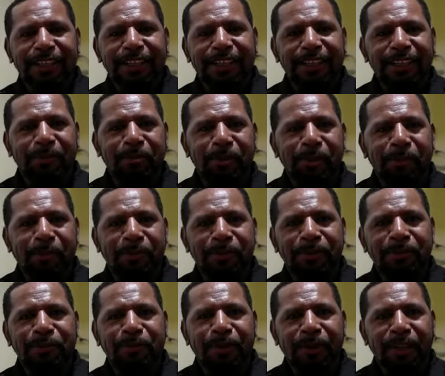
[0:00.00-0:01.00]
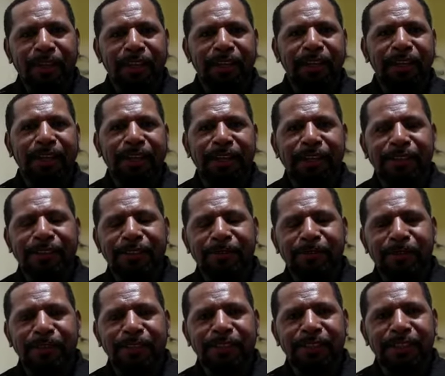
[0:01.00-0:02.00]
The purpose why I
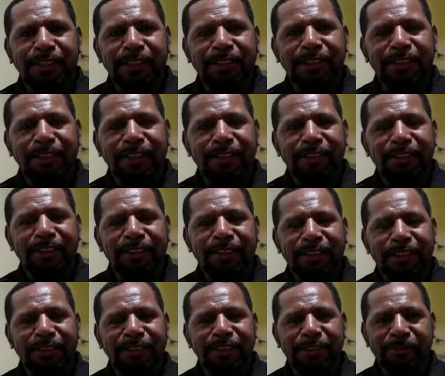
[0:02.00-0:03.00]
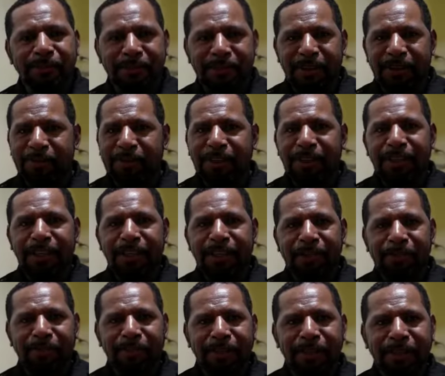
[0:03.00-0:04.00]
established that the
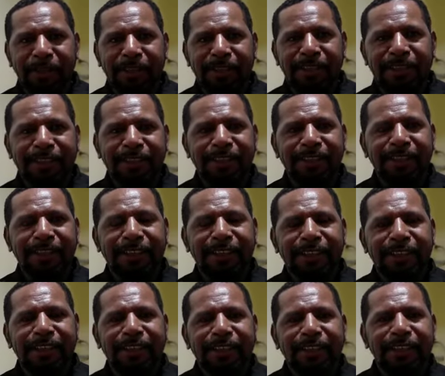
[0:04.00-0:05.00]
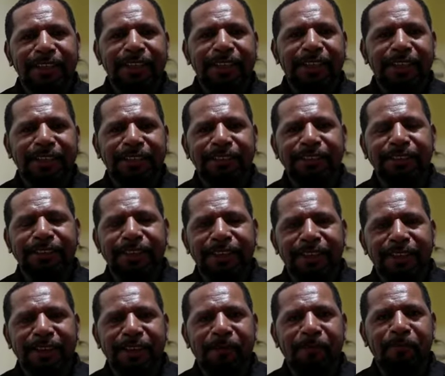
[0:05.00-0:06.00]
company, is
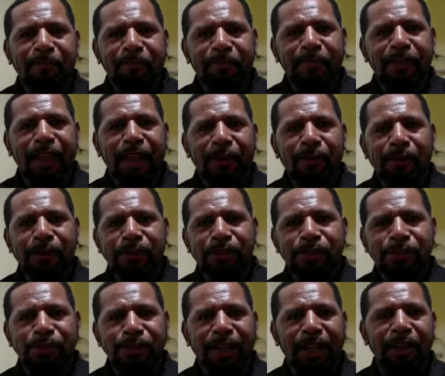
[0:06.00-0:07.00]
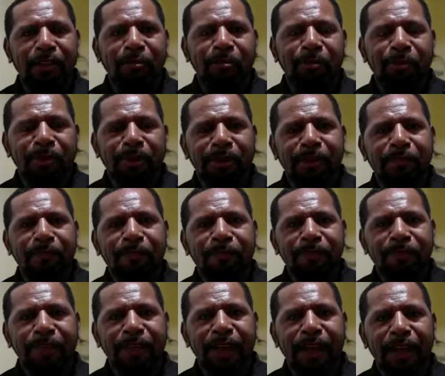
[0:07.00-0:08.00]
I want to help
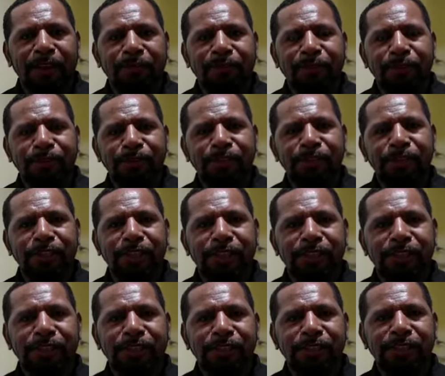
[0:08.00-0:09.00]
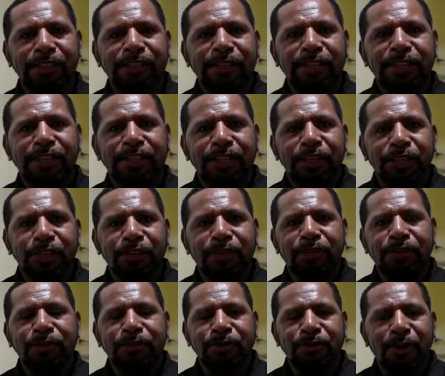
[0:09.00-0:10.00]
unfortunate
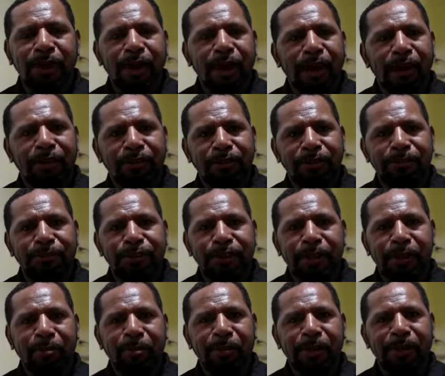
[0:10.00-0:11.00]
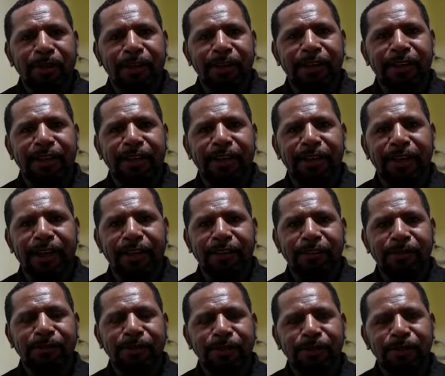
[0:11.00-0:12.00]
youths who are out of job and out
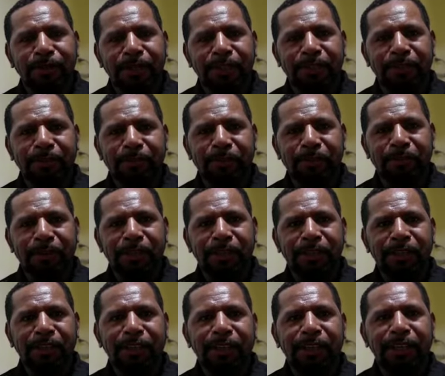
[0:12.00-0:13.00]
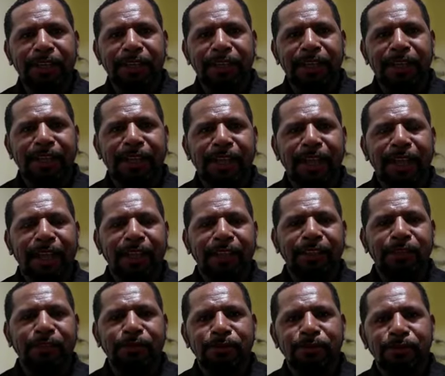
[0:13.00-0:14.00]
of school at the moment, and
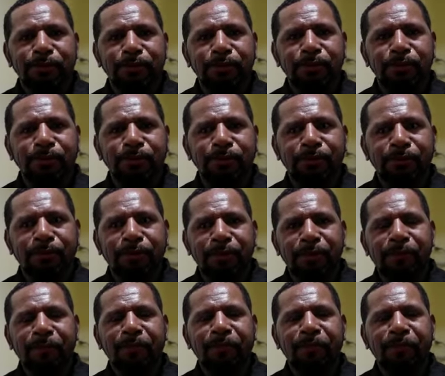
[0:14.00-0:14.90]
those who